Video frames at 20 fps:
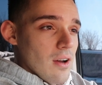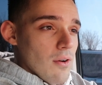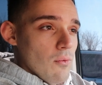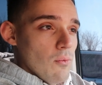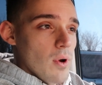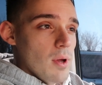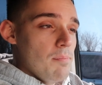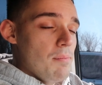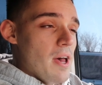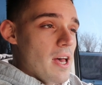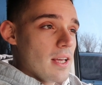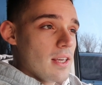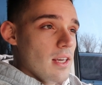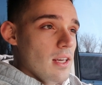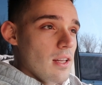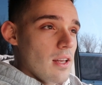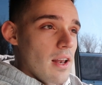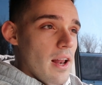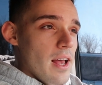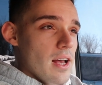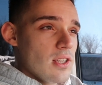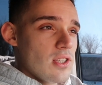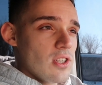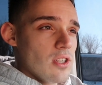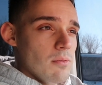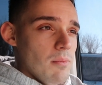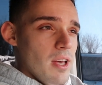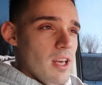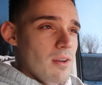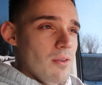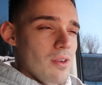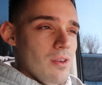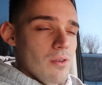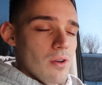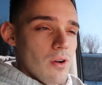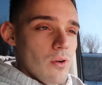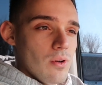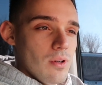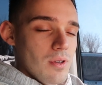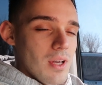went back in and asked them, hey, you
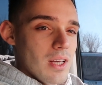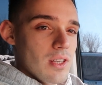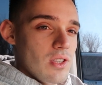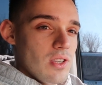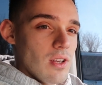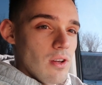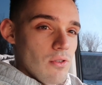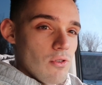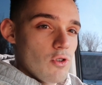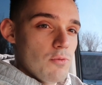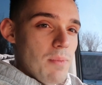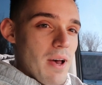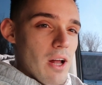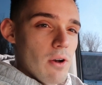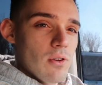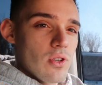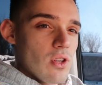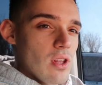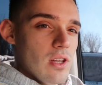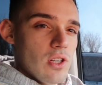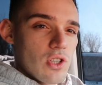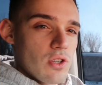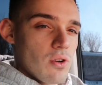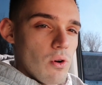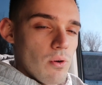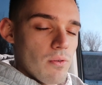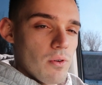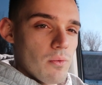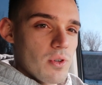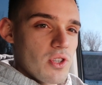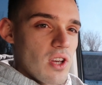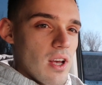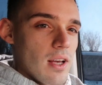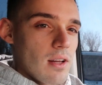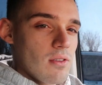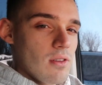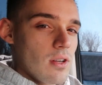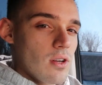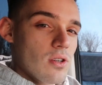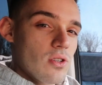know, you guys selling those batteries, or are they just going to
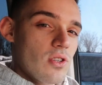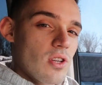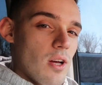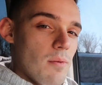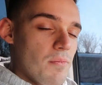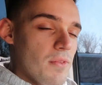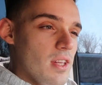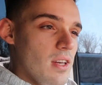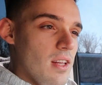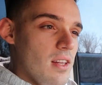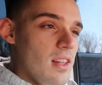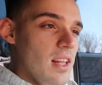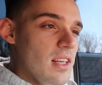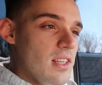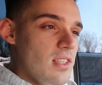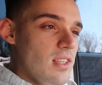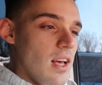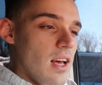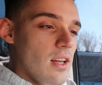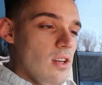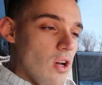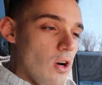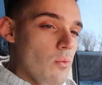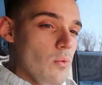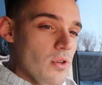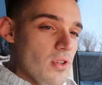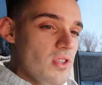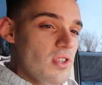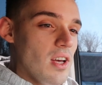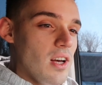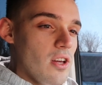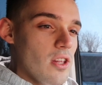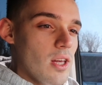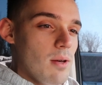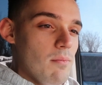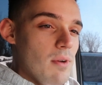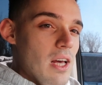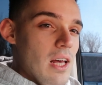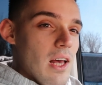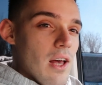recycling or something? And they said, no, we'll sell
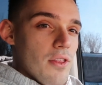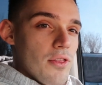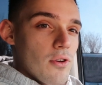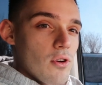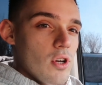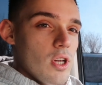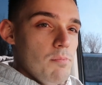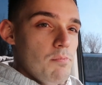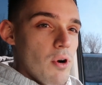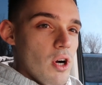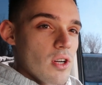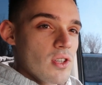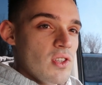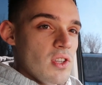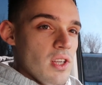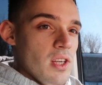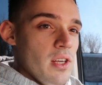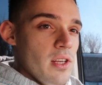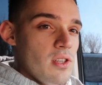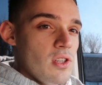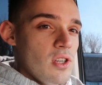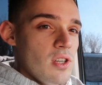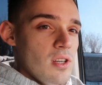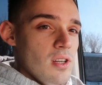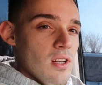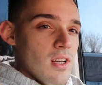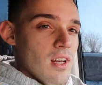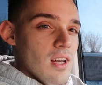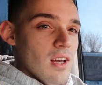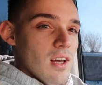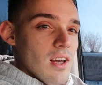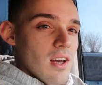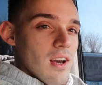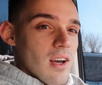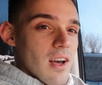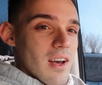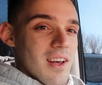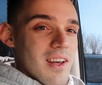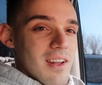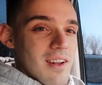them 30 bucks each.
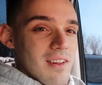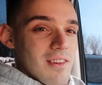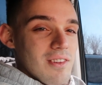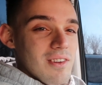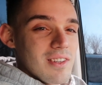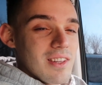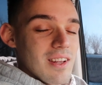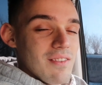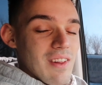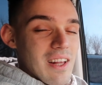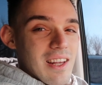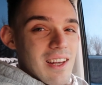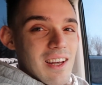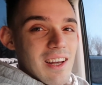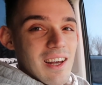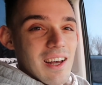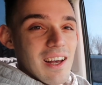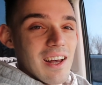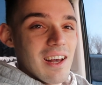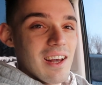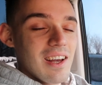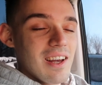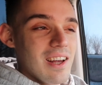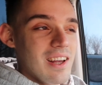And I looked, I'm like, I